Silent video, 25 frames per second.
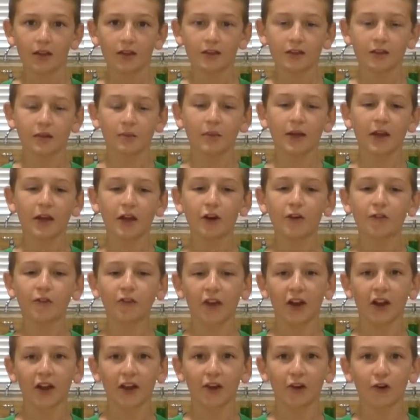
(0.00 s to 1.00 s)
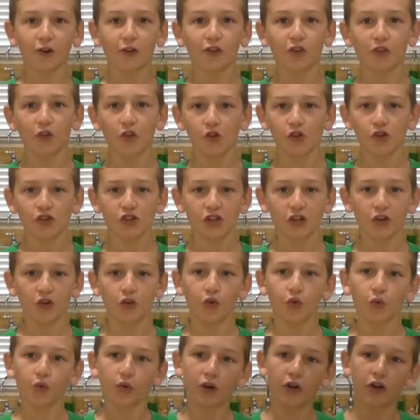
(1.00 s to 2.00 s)
To make our vinegar
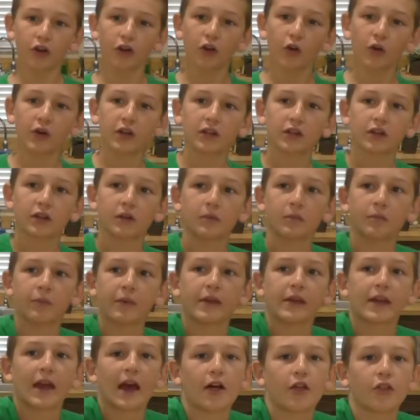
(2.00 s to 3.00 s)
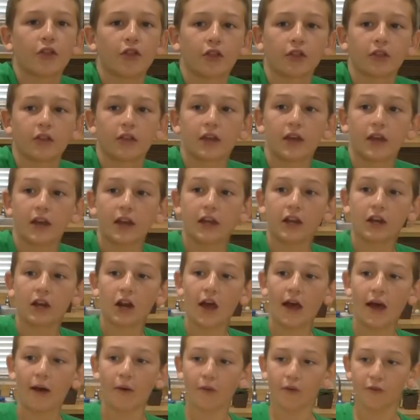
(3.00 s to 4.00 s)
solution, we are going to be getting
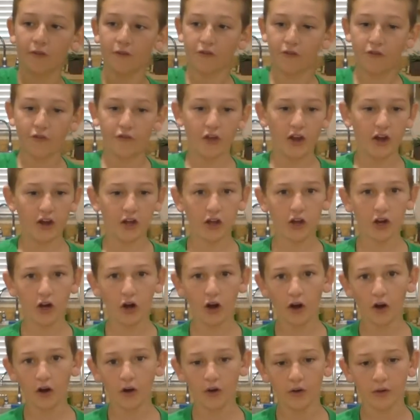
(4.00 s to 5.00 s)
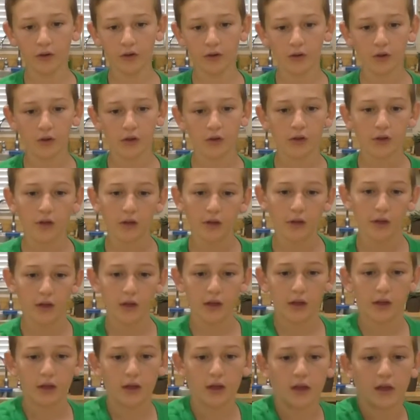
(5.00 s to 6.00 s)
our vinegar
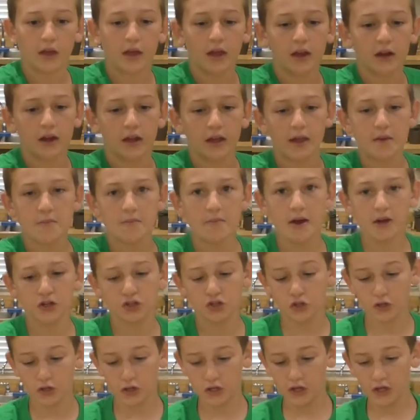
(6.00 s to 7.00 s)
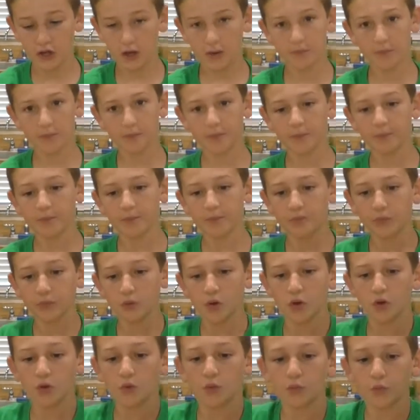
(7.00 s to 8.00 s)
and a measuring cup.
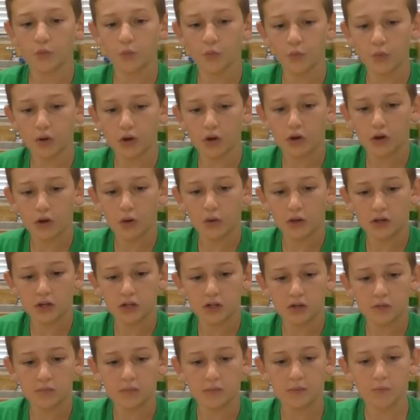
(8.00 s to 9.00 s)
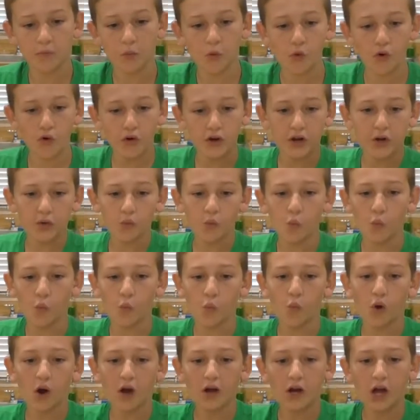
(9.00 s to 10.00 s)
We are going to be pouring
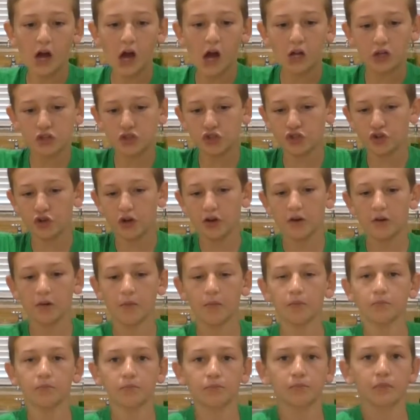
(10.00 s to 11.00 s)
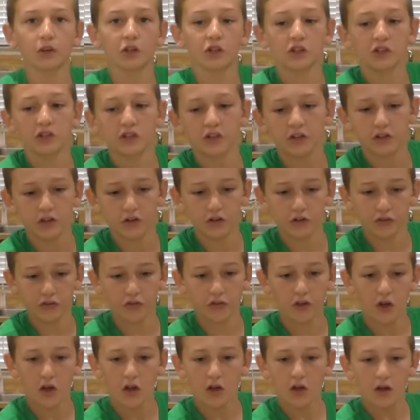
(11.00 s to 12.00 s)
100 milliliters
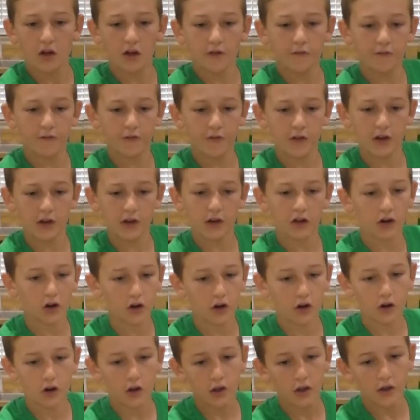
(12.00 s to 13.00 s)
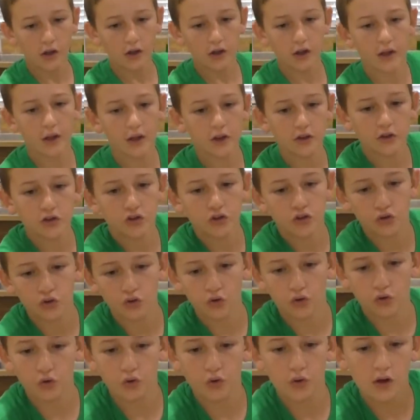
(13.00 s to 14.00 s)
of vinegar
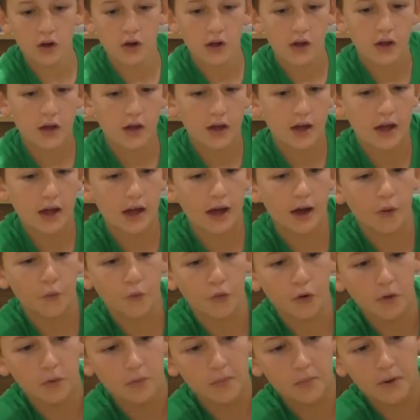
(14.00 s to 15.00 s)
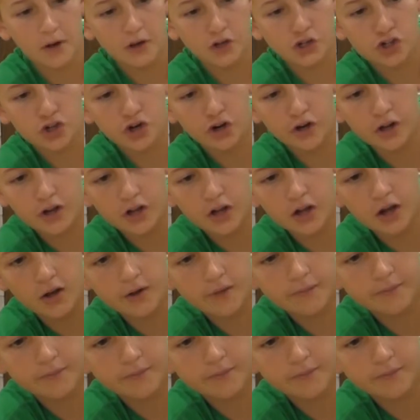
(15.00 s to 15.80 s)
into our measuring cup.